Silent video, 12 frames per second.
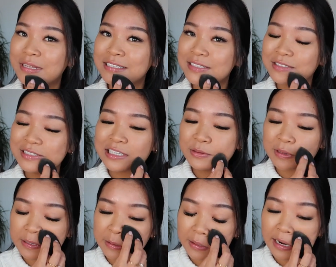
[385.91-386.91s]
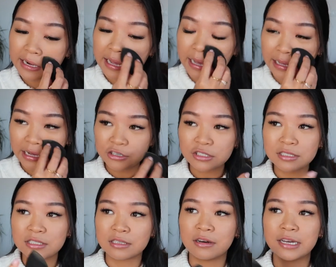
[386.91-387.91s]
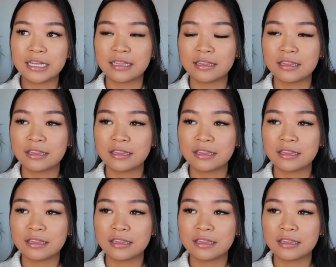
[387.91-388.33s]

that took me out of nowhere. And I actually saw it